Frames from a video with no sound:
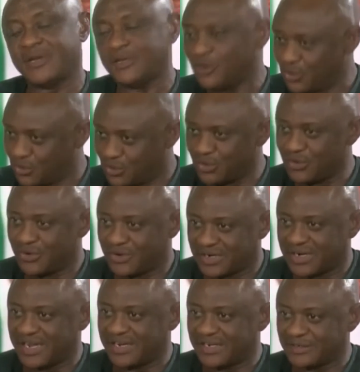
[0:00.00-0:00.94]
logo
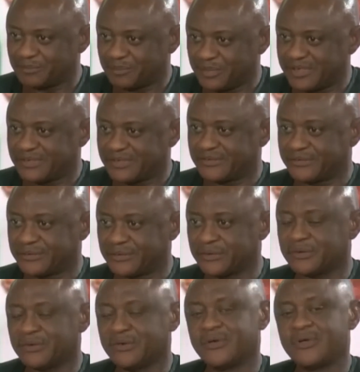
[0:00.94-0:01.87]
clearly speaks
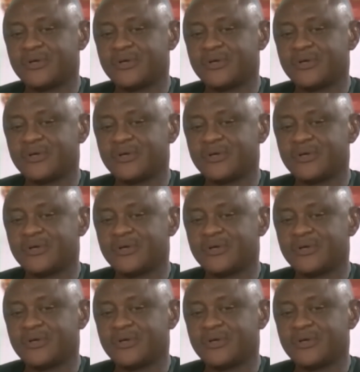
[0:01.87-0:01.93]
for